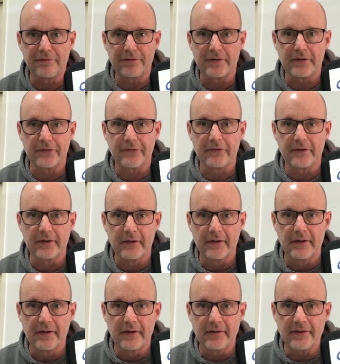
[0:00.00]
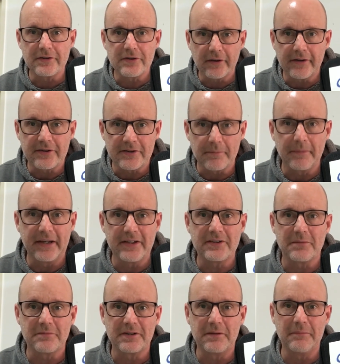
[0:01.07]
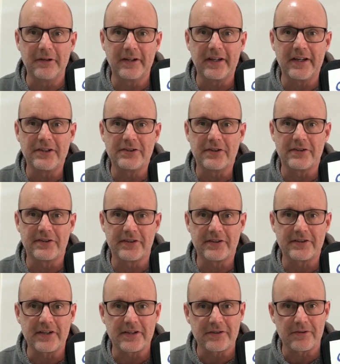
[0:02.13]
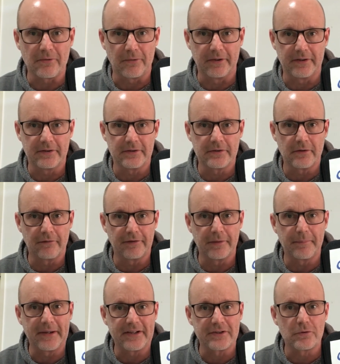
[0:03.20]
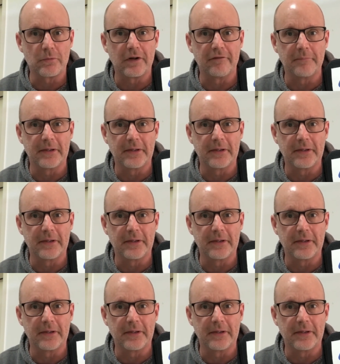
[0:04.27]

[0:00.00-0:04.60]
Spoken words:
first, let's look at some ASIMS communications success stories over the past 12